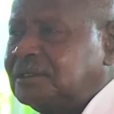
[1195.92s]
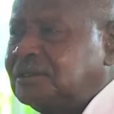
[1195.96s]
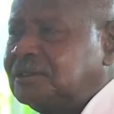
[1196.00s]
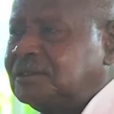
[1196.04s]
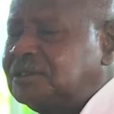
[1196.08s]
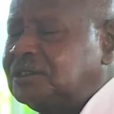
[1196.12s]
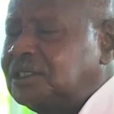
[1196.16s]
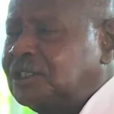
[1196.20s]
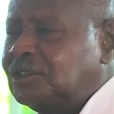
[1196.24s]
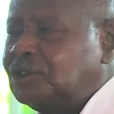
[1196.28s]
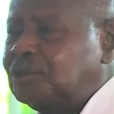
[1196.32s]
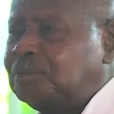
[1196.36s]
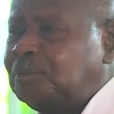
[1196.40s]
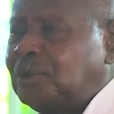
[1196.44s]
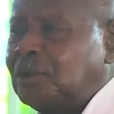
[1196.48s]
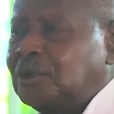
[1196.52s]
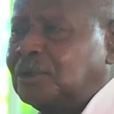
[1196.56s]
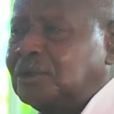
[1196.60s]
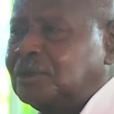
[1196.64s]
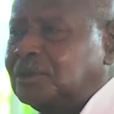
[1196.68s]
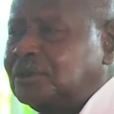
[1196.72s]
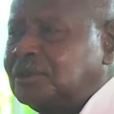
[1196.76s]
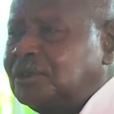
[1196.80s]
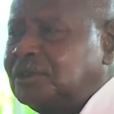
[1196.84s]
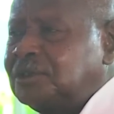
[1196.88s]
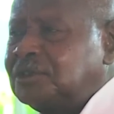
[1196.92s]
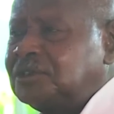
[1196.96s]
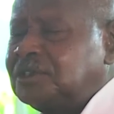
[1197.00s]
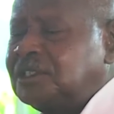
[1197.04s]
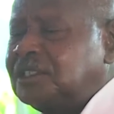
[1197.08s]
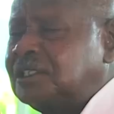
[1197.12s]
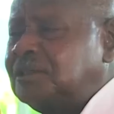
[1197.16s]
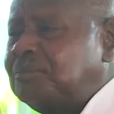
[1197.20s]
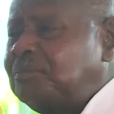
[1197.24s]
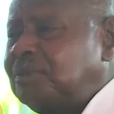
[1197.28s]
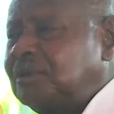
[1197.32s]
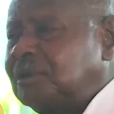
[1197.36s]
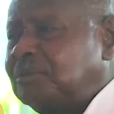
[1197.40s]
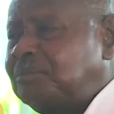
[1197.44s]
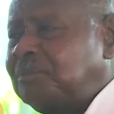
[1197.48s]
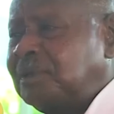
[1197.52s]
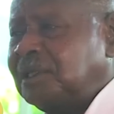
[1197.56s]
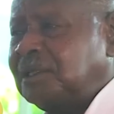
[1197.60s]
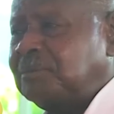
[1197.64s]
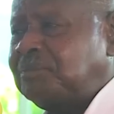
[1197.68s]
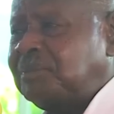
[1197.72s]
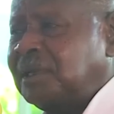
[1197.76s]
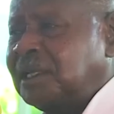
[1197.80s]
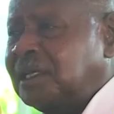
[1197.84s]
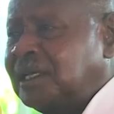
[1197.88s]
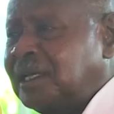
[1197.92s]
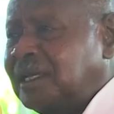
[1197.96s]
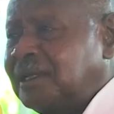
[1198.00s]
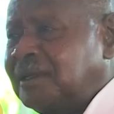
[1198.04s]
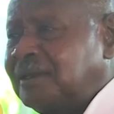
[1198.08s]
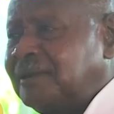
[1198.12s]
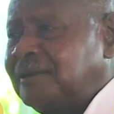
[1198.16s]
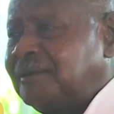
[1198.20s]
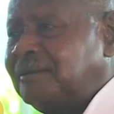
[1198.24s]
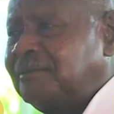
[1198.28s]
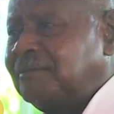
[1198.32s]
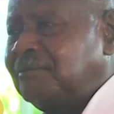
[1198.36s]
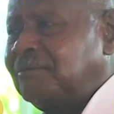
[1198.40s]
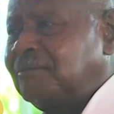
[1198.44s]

St. Paul calls it pagan.